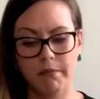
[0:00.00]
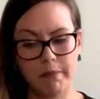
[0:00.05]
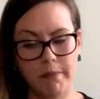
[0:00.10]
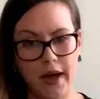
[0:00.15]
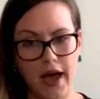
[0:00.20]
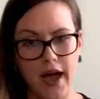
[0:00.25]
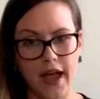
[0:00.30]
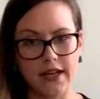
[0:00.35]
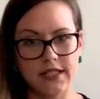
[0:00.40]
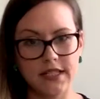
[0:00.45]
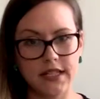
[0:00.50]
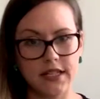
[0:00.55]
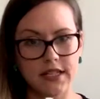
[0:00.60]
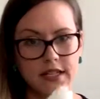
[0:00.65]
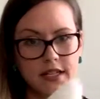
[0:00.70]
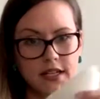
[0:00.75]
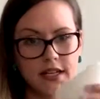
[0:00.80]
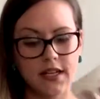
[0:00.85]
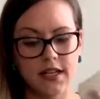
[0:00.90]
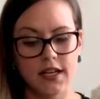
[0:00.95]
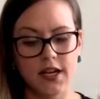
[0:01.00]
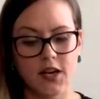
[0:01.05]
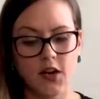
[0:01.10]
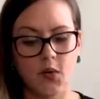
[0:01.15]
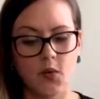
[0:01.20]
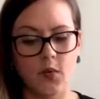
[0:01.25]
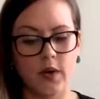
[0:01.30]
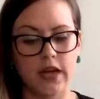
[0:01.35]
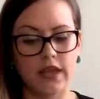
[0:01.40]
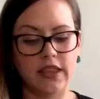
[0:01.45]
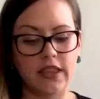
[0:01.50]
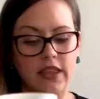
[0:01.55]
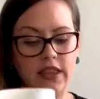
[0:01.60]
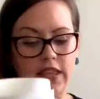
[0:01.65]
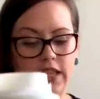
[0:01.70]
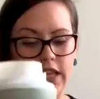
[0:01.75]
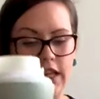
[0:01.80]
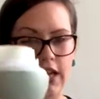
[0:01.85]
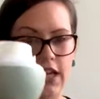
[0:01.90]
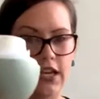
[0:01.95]
But with
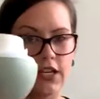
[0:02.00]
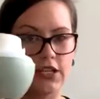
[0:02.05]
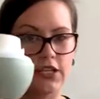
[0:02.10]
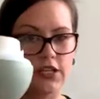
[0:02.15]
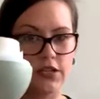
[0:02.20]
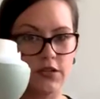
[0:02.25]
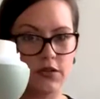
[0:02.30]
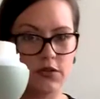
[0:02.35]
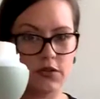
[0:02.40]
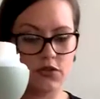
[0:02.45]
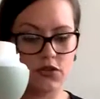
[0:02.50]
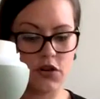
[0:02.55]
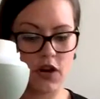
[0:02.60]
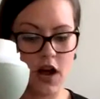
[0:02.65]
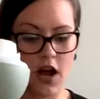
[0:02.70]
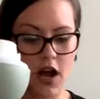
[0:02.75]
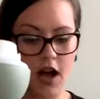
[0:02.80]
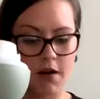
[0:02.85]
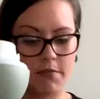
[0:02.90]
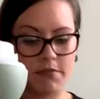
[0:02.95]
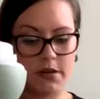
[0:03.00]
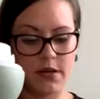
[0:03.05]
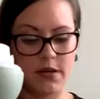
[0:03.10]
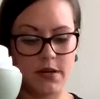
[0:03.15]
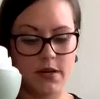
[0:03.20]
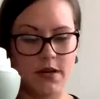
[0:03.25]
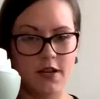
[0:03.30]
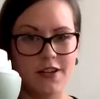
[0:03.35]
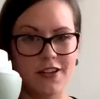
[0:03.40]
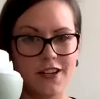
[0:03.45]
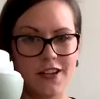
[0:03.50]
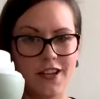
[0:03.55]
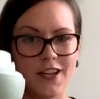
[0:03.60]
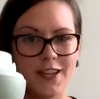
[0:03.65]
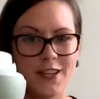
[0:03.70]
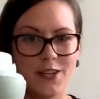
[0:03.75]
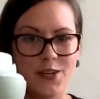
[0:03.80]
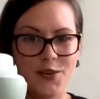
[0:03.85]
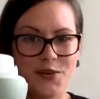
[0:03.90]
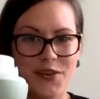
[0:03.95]
the Dewdrop,
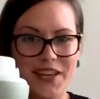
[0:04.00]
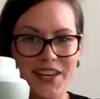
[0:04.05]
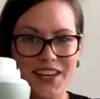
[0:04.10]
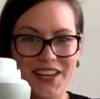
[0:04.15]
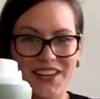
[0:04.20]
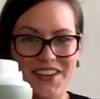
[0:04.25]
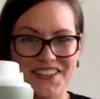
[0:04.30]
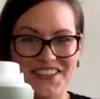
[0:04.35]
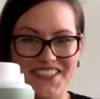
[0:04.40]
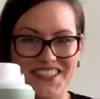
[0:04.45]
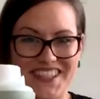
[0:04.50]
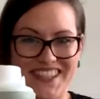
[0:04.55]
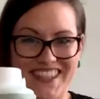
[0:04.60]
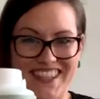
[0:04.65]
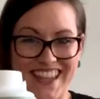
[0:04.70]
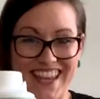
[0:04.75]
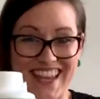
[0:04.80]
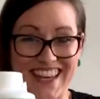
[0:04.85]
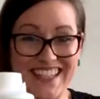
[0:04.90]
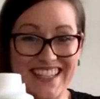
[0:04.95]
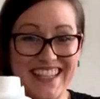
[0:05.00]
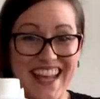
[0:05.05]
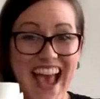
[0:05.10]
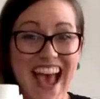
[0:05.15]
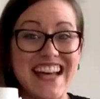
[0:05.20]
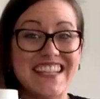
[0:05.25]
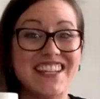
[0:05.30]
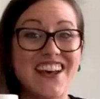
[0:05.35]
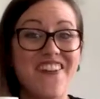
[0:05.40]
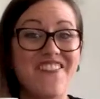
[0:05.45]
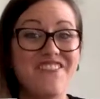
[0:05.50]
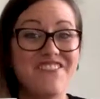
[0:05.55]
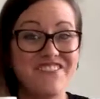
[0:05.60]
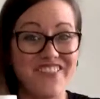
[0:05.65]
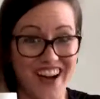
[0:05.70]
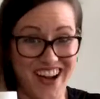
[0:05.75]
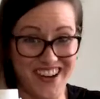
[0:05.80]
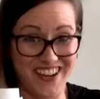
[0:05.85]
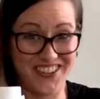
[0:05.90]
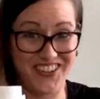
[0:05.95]
you can use this as a
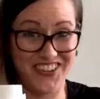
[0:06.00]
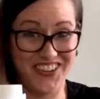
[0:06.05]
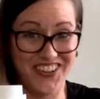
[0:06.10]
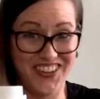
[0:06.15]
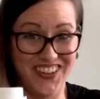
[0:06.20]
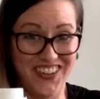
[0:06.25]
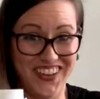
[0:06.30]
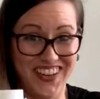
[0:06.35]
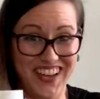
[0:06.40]
funnel.